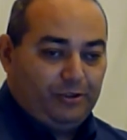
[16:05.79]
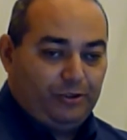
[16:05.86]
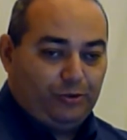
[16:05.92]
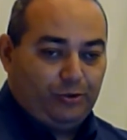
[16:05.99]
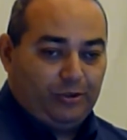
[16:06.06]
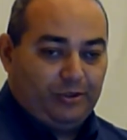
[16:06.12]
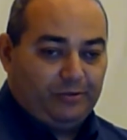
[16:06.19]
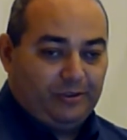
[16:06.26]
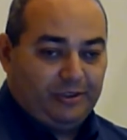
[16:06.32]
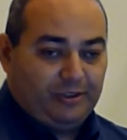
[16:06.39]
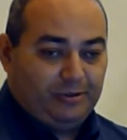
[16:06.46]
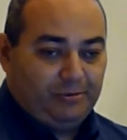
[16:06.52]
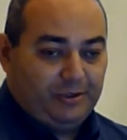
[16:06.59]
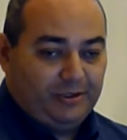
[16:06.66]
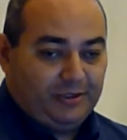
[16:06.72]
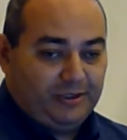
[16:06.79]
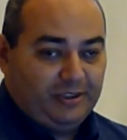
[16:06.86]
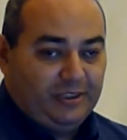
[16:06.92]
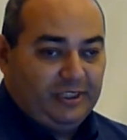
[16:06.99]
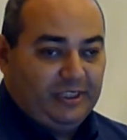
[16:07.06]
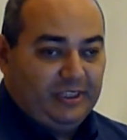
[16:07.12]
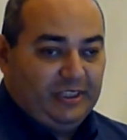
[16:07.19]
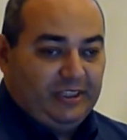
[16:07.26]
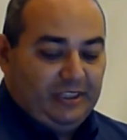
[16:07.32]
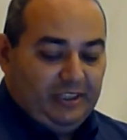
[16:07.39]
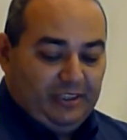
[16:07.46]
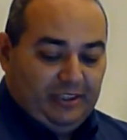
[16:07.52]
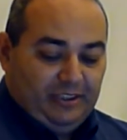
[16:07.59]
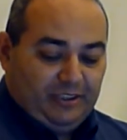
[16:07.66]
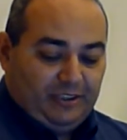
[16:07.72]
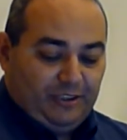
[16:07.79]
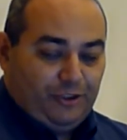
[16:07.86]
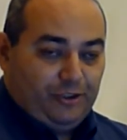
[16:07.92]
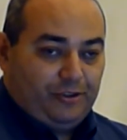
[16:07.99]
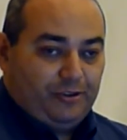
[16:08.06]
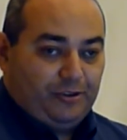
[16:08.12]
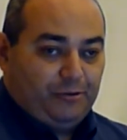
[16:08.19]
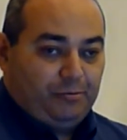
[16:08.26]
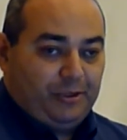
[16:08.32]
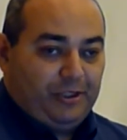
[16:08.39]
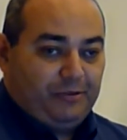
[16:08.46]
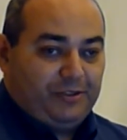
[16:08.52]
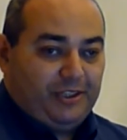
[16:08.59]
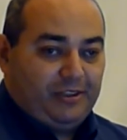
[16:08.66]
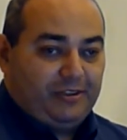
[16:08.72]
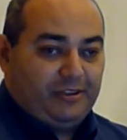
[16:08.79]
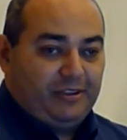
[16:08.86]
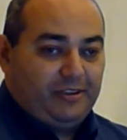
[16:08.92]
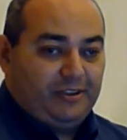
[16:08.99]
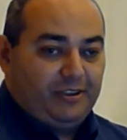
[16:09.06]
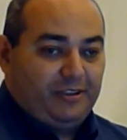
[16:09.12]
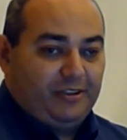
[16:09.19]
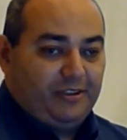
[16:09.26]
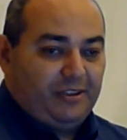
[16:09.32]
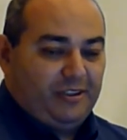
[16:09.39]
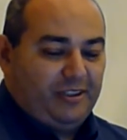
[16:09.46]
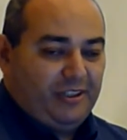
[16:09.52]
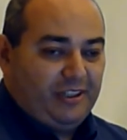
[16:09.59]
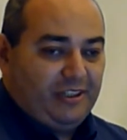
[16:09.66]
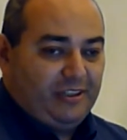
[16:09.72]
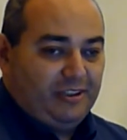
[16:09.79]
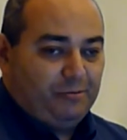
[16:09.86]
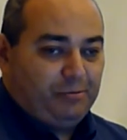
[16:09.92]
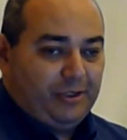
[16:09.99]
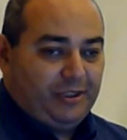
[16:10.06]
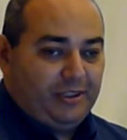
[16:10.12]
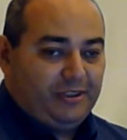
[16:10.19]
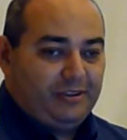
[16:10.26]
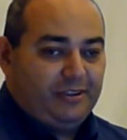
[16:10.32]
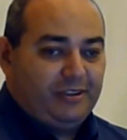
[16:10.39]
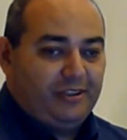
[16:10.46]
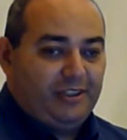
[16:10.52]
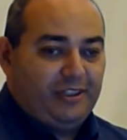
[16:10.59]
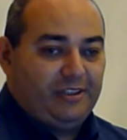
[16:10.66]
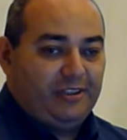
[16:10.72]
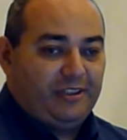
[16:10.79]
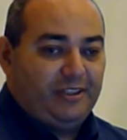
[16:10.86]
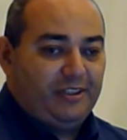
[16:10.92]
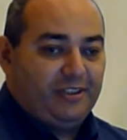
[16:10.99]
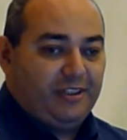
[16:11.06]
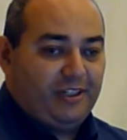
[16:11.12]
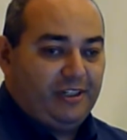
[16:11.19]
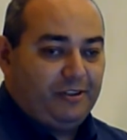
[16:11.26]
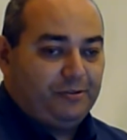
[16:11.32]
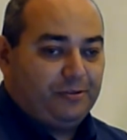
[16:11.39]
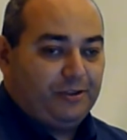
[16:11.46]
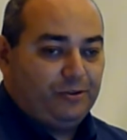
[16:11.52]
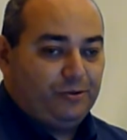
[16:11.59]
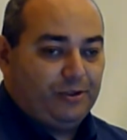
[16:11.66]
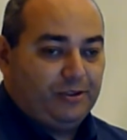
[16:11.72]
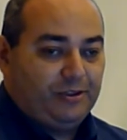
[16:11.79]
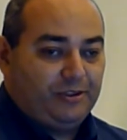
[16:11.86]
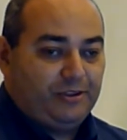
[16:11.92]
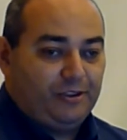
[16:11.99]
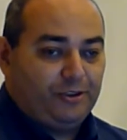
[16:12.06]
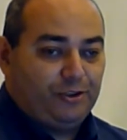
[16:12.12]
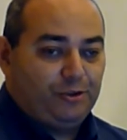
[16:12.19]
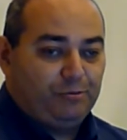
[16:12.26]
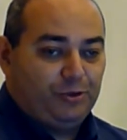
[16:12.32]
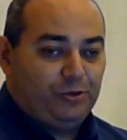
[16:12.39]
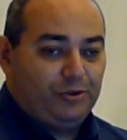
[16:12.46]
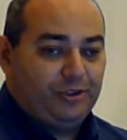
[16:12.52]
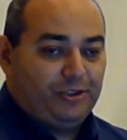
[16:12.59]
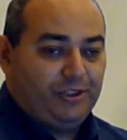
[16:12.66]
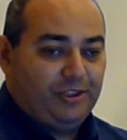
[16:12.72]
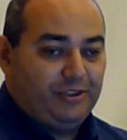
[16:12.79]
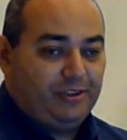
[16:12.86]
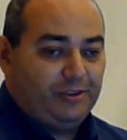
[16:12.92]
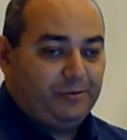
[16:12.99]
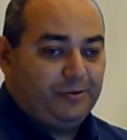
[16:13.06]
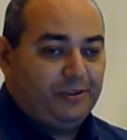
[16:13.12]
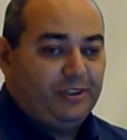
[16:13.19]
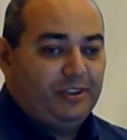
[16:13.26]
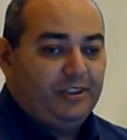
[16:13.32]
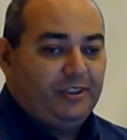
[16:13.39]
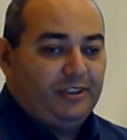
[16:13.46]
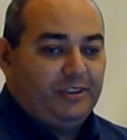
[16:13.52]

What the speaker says: That's the final table. So it was a real project, a real game with a lot of shaders in it.